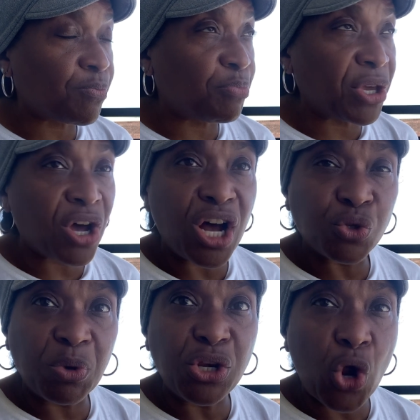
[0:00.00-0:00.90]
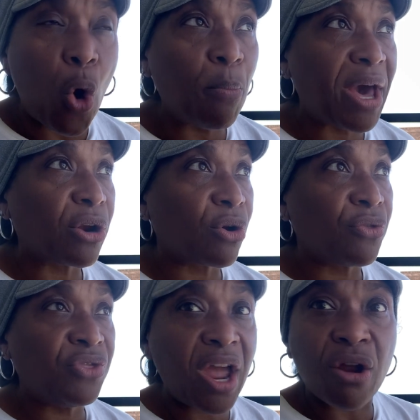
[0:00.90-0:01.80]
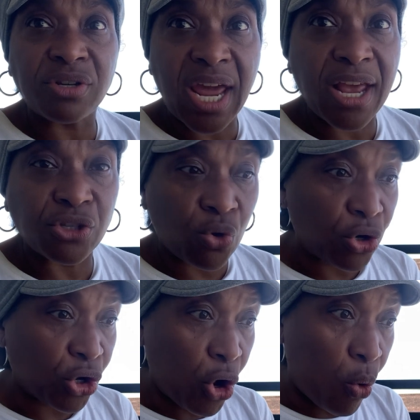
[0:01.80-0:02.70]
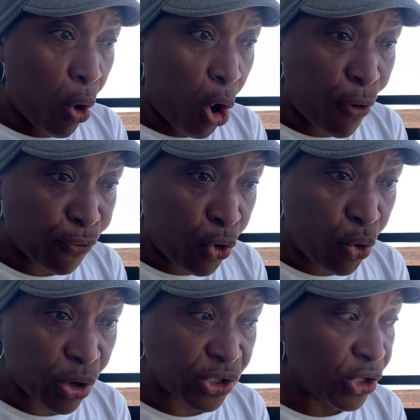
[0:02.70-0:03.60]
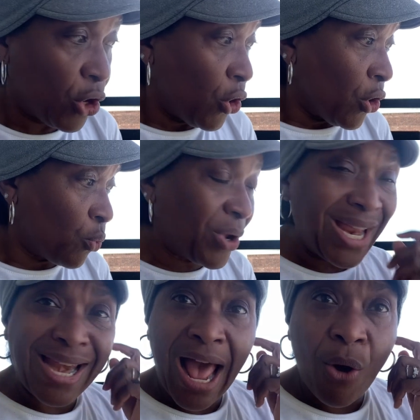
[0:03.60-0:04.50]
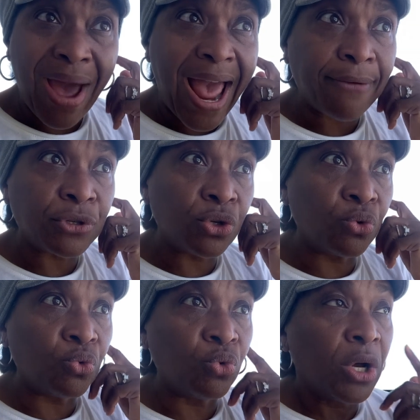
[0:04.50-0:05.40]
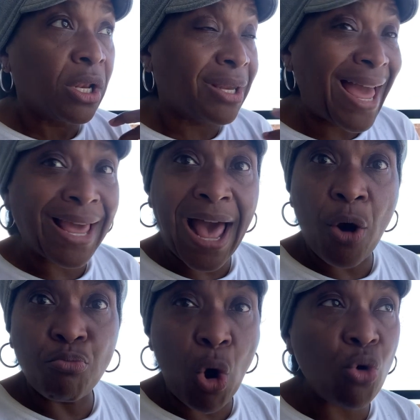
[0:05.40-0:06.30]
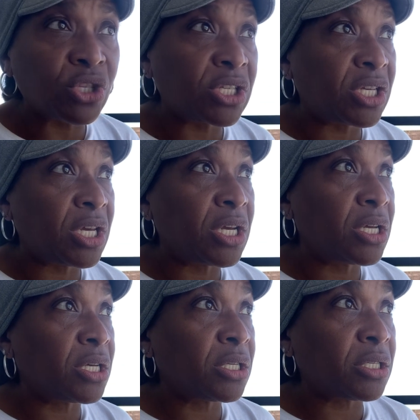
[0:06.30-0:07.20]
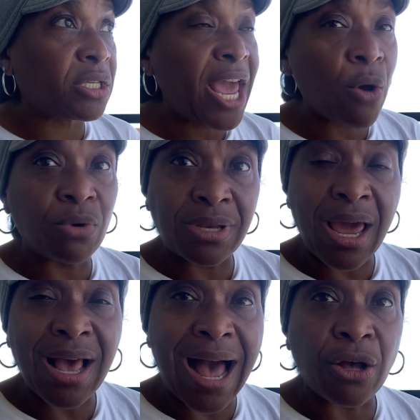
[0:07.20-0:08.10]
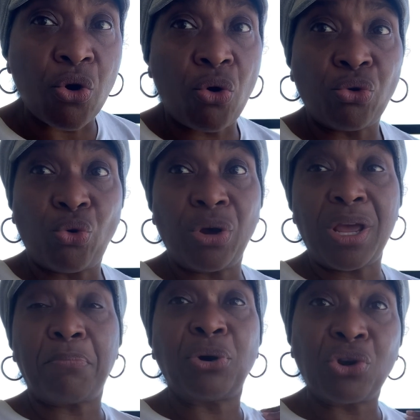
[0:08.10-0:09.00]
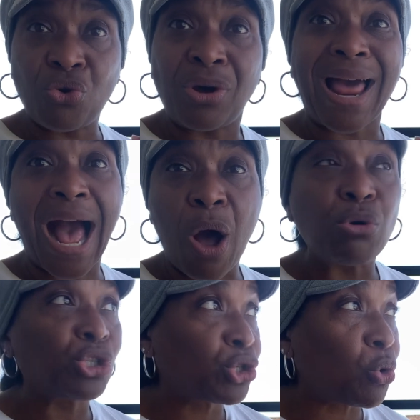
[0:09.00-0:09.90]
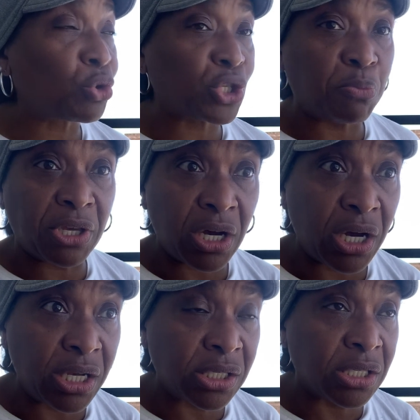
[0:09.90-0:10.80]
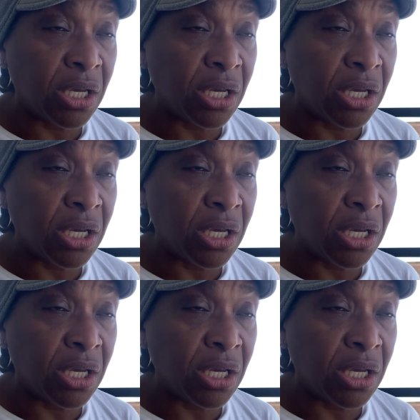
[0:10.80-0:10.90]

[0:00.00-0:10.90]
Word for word: because we know better, their day is going to go off course. We now have to, like how Moses did, take what they got going on and put it on our shoulders because